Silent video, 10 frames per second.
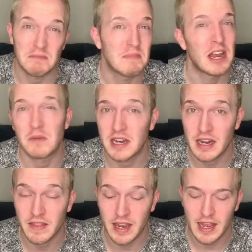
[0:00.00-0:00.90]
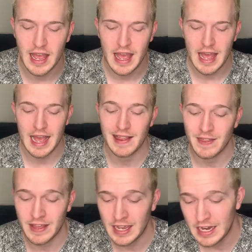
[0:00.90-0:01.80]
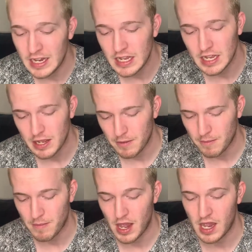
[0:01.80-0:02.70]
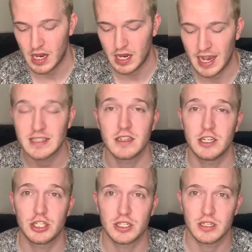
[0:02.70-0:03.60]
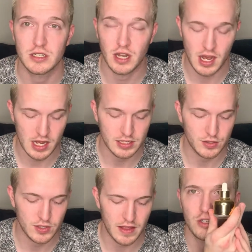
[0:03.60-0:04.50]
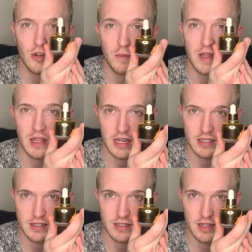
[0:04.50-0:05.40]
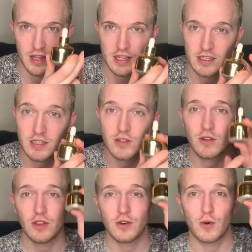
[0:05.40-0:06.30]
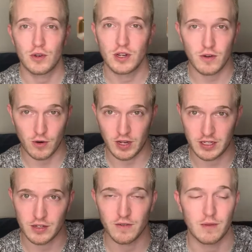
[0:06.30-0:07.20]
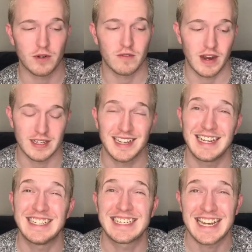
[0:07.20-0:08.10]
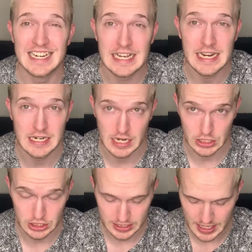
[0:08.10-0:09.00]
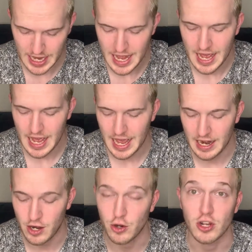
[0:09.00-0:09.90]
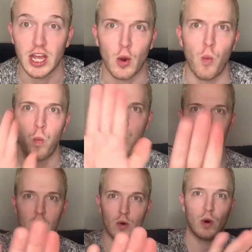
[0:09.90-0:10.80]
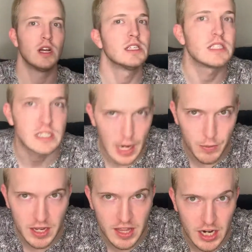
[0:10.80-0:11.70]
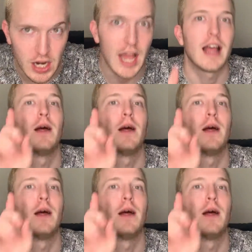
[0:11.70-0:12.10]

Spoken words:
I don't need anything. And then my esthetician, Susan, showed me this. This is the Golden Crocus from Caress. It is $98. And I know you're like, whoa, stop right there.